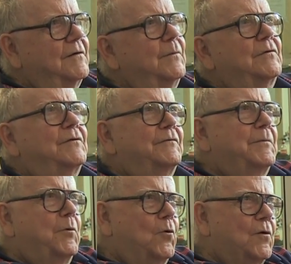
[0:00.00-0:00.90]
She was a
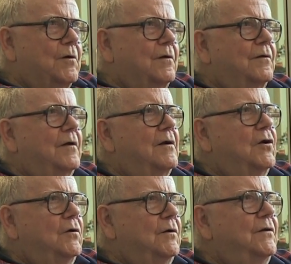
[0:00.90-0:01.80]
reporter, a
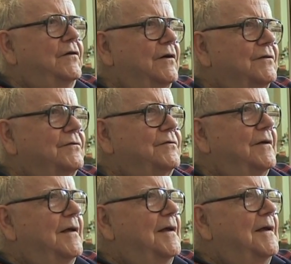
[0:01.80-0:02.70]
good,
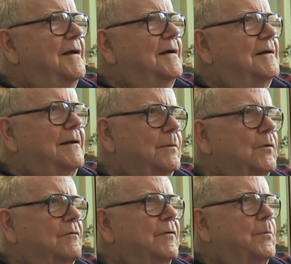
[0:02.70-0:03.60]
tough, liberal